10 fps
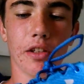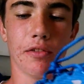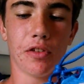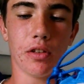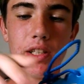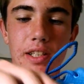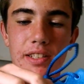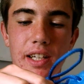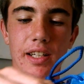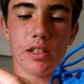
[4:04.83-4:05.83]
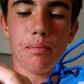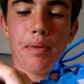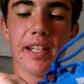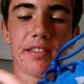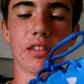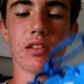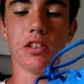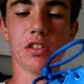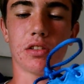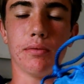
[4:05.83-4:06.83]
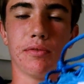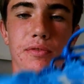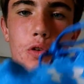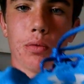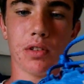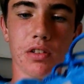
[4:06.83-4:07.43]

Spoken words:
and the foot and the sides basically just conform